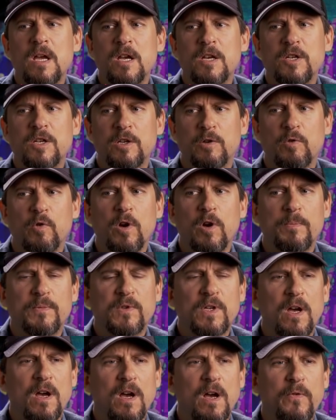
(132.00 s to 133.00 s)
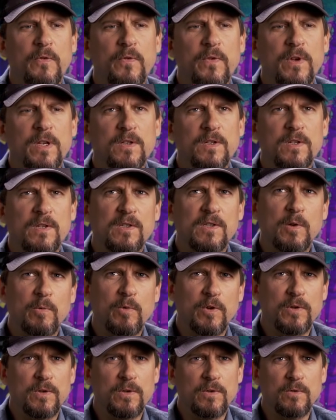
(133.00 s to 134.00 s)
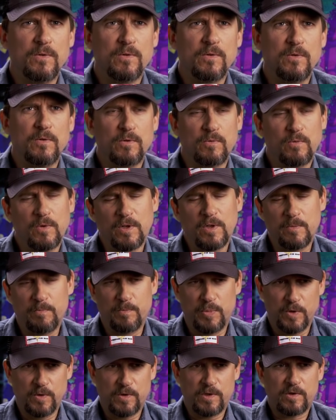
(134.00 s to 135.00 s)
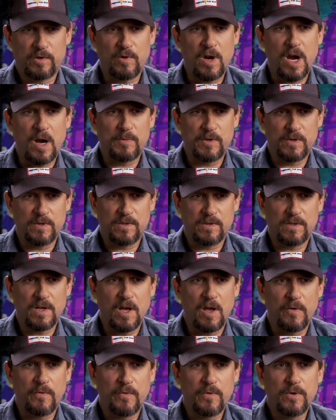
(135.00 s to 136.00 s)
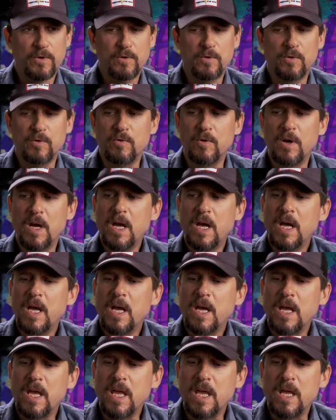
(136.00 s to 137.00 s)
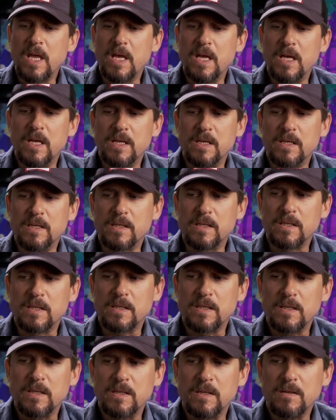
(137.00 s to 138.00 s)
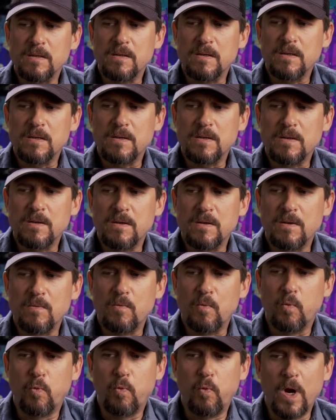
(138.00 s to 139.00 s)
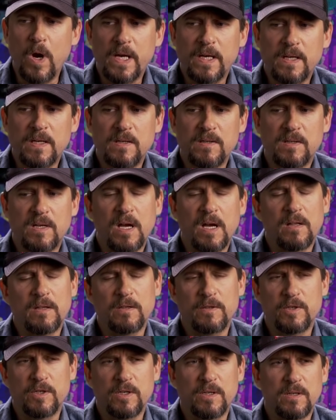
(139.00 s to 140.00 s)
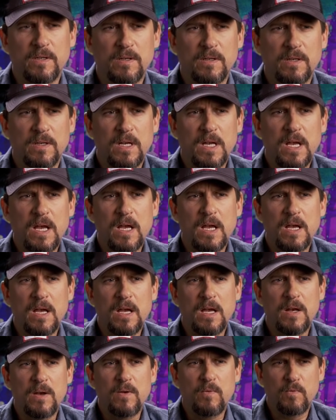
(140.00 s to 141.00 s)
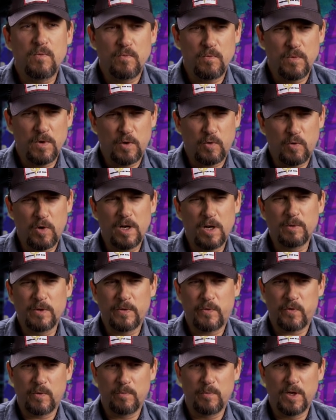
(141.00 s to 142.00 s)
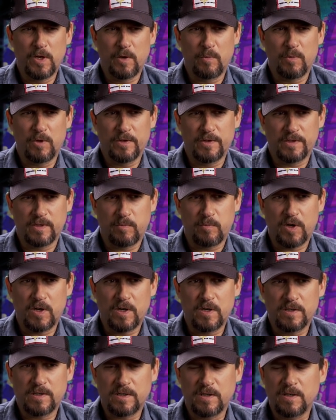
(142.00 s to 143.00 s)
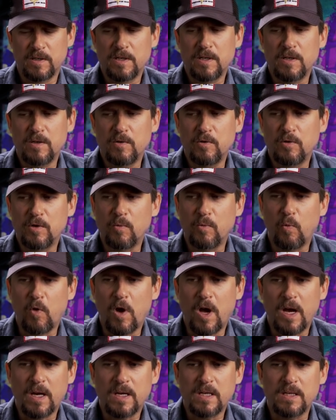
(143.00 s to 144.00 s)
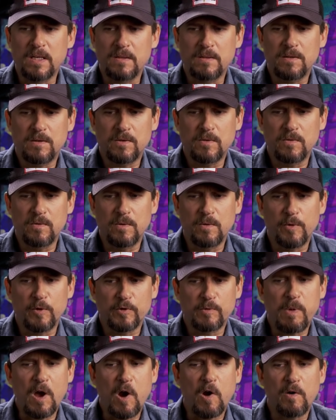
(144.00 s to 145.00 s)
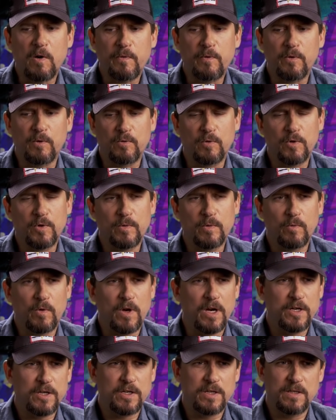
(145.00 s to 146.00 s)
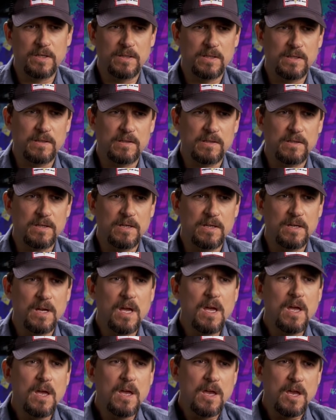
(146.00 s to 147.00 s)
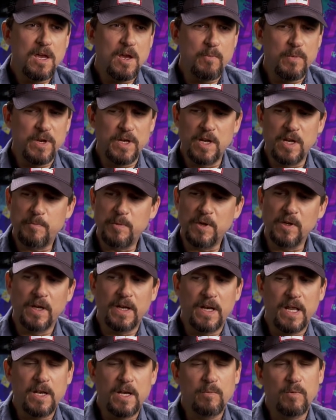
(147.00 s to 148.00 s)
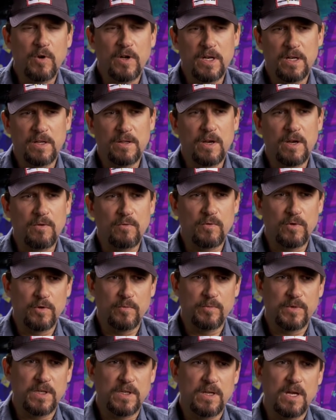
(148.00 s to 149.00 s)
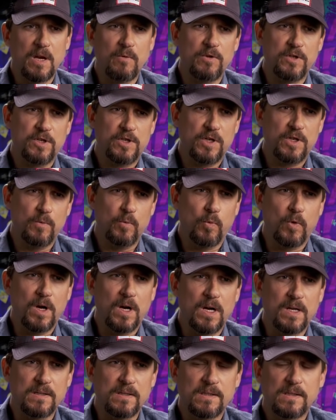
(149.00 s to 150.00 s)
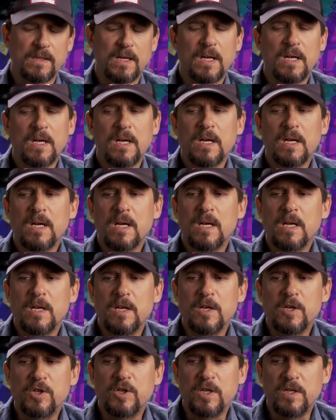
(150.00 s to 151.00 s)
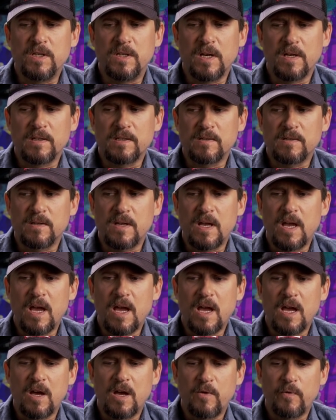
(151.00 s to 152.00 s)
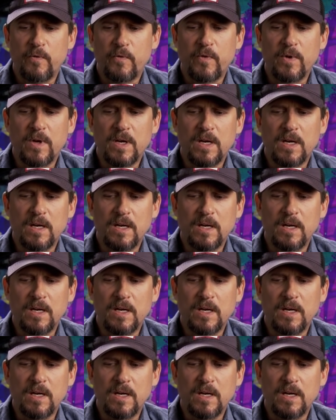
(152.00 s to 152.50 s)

she grew up tough, and she's someone who's really bootstrapped herself, who is wicked intelligent and incredibly formidable as a person, and who can walk into the most powerful room in Washington, D.C. and manipulate anybody in that room to get what she wants. She doesn't have